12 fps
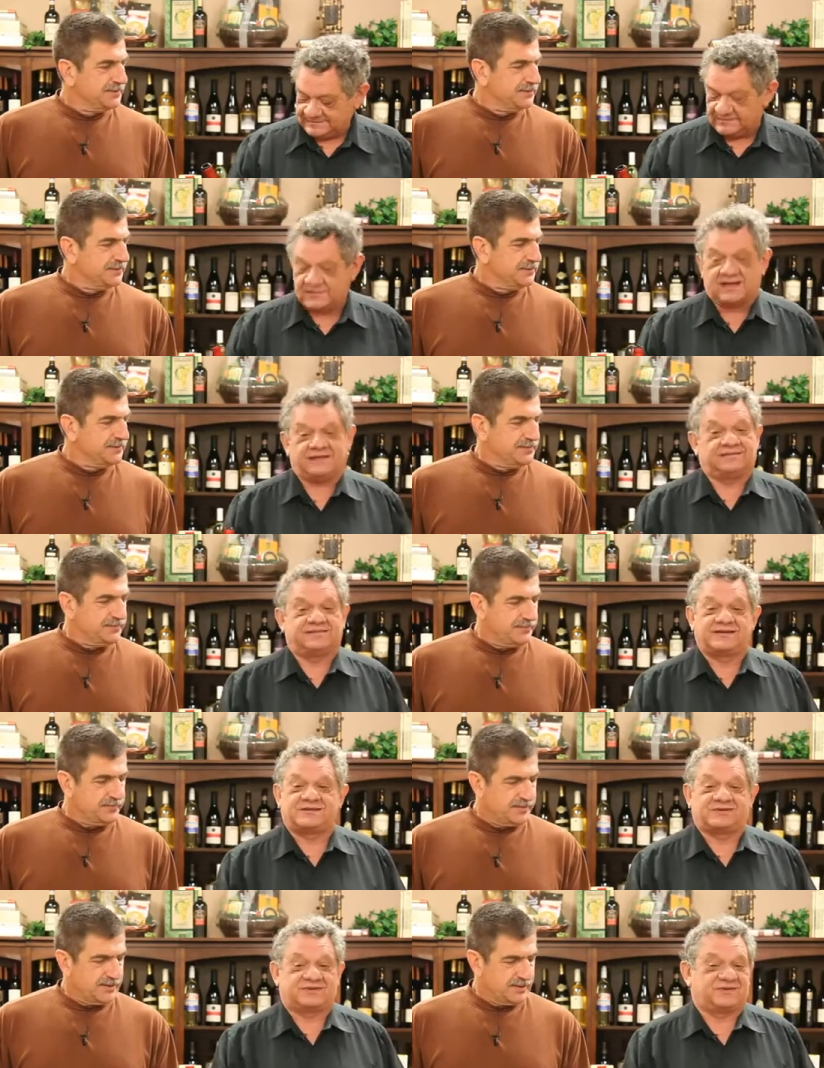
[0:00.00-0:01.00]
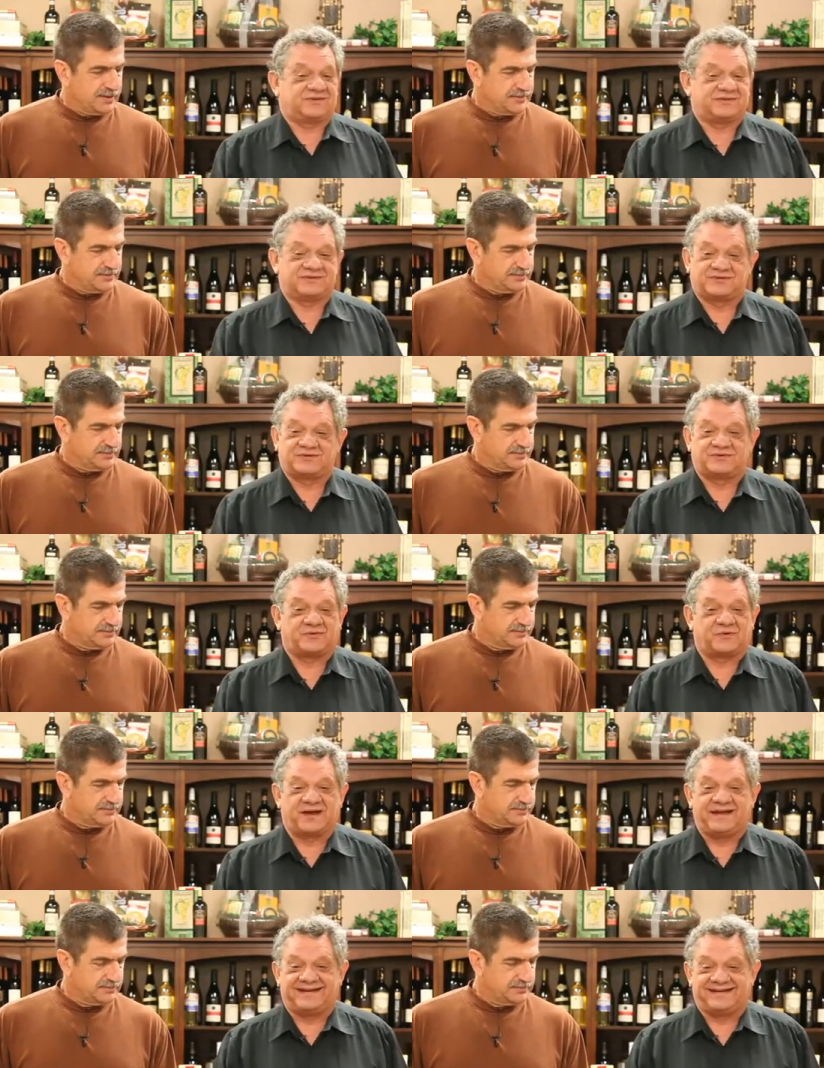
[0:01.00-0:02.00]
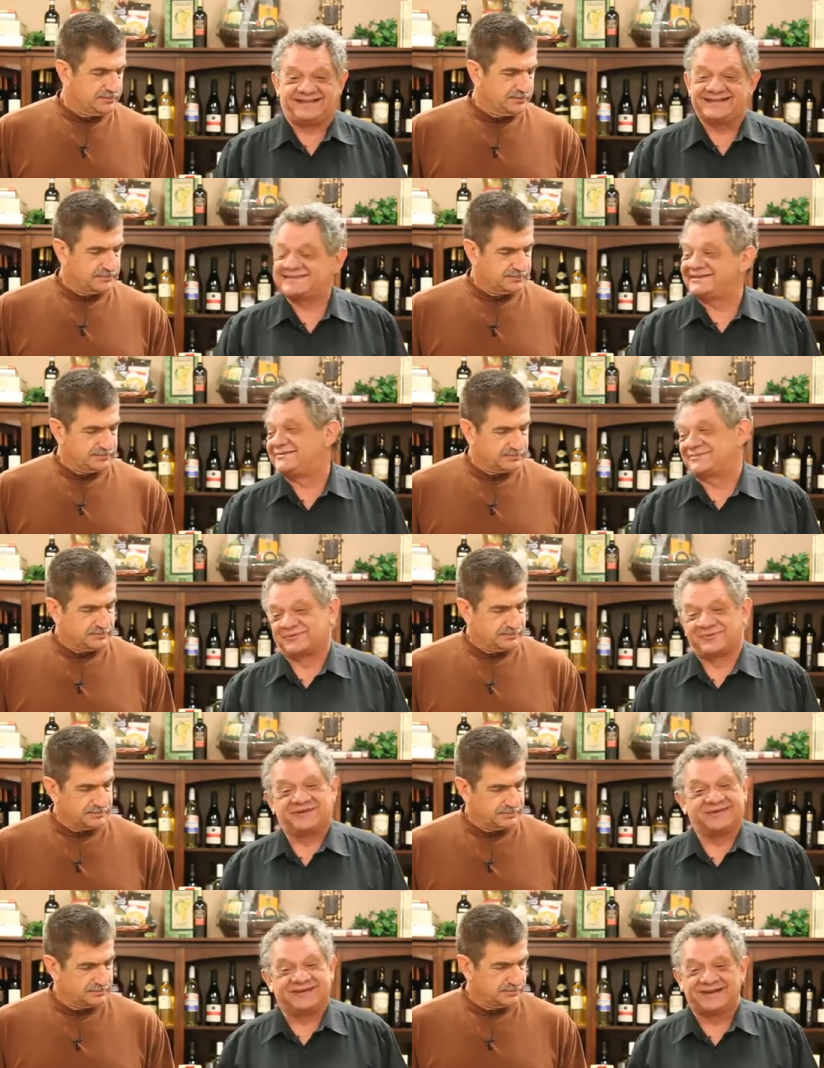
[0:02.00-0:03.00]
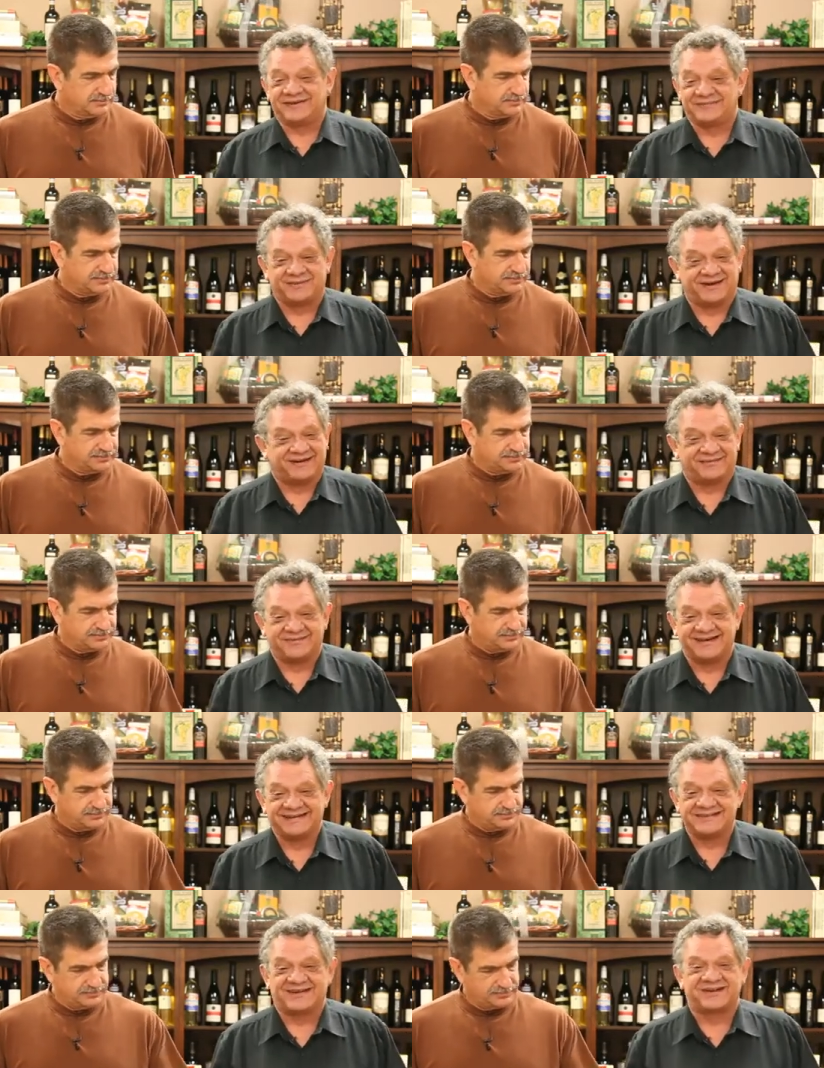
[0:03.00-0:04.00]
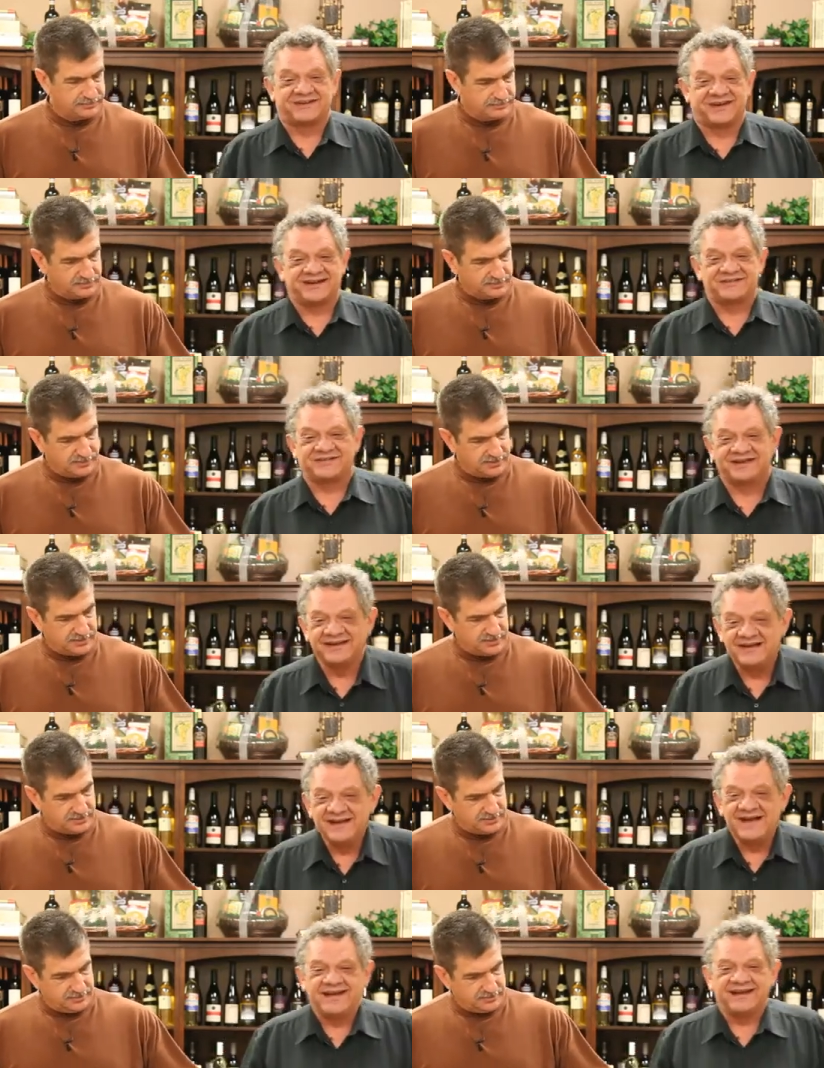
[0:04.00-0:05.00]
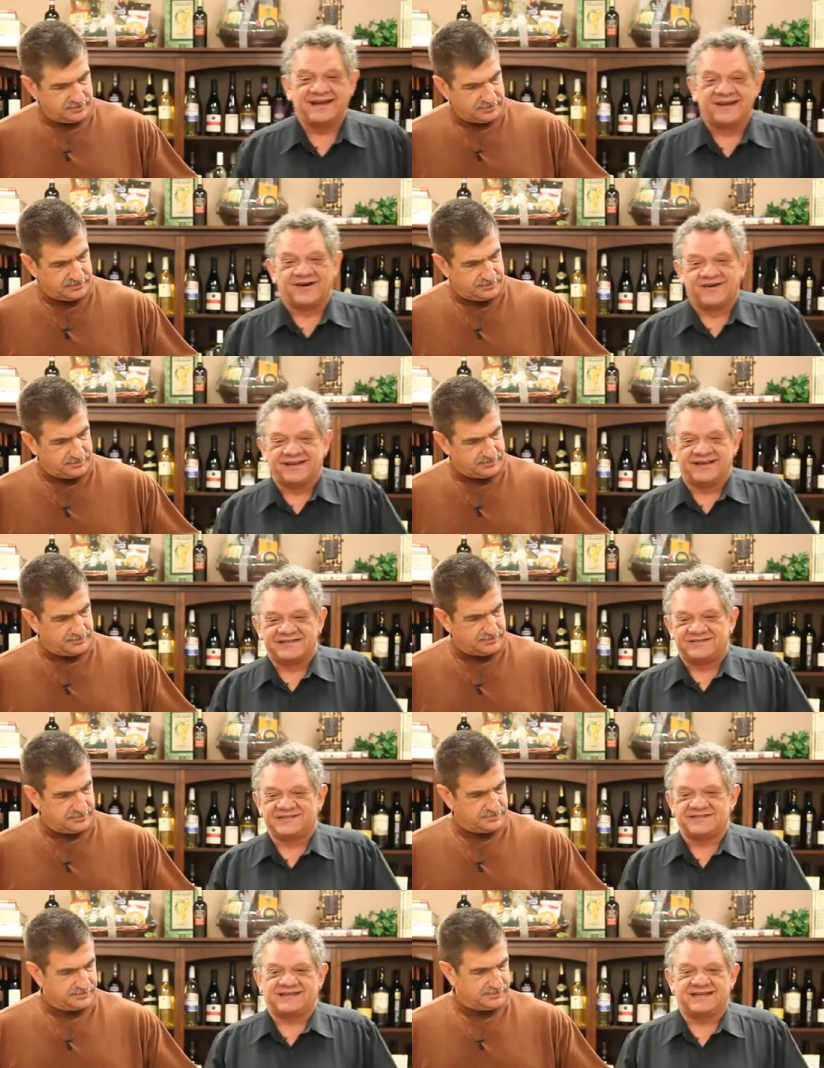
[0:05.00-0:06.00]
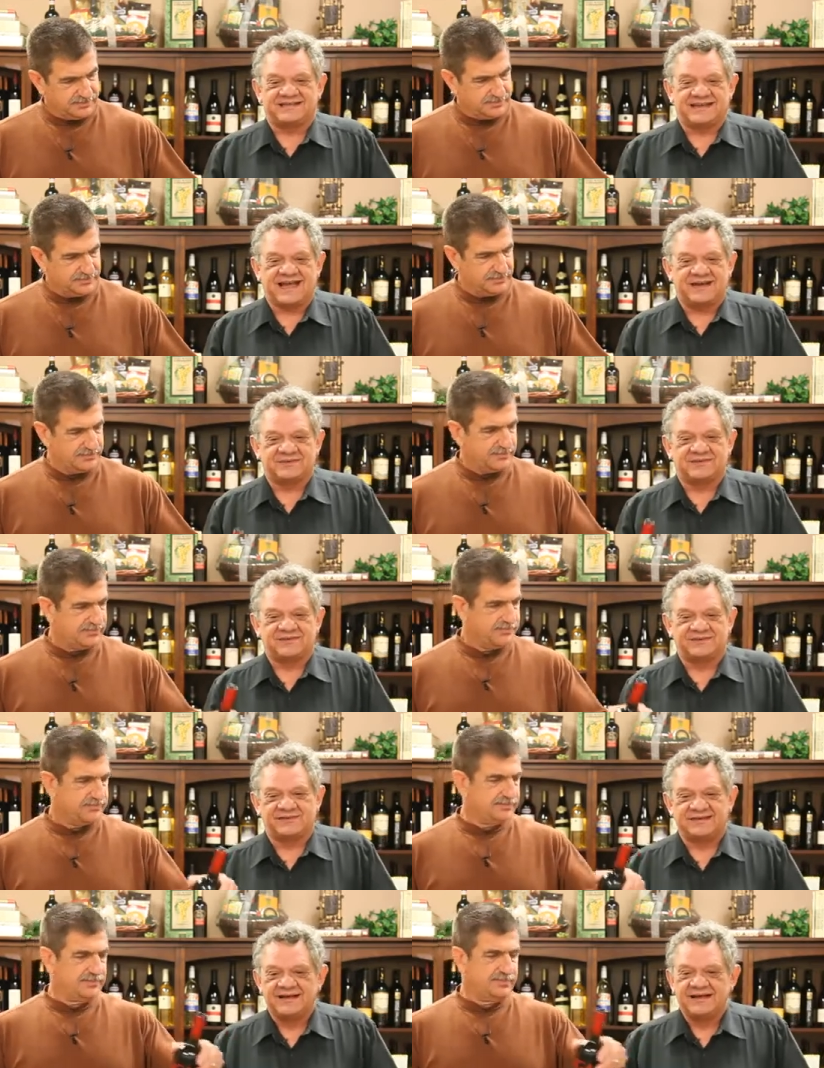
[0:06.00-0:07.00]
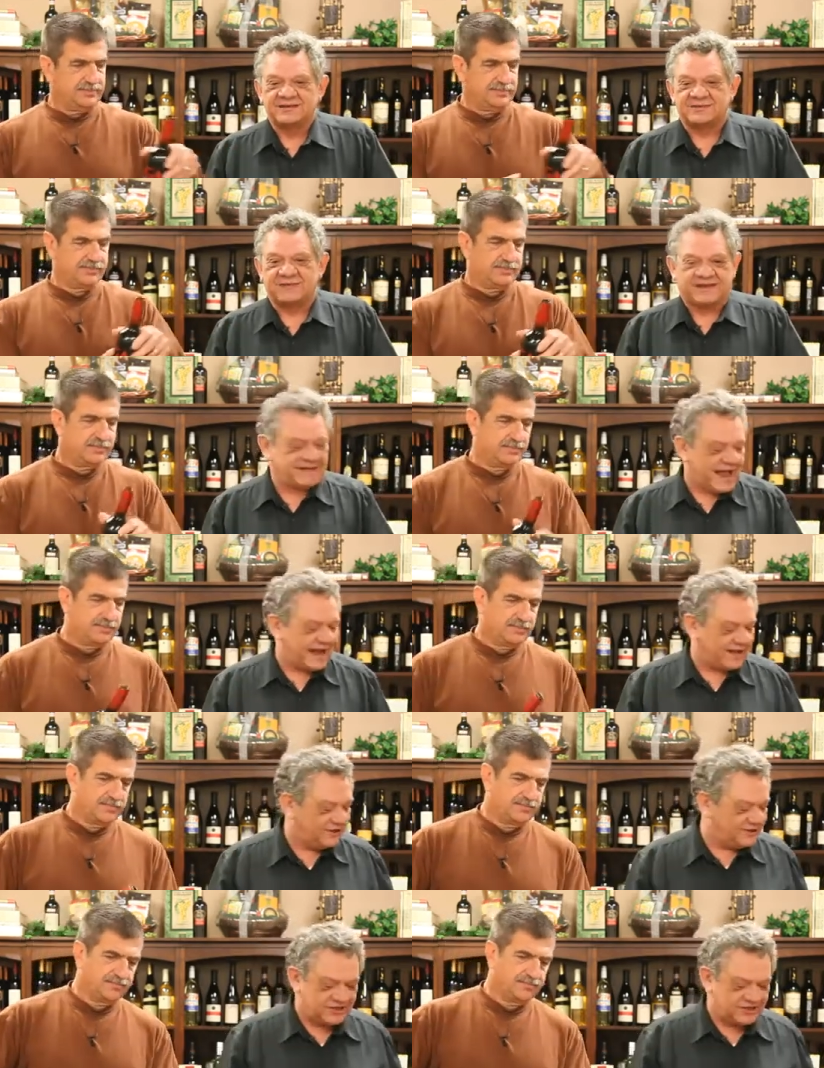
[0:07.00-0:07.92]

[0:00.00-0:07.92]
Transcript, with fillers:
Speaker 1: this is this is great. This is really a good bottle of wine. It's Garnacha. You know, it's just it's absolutely spectacular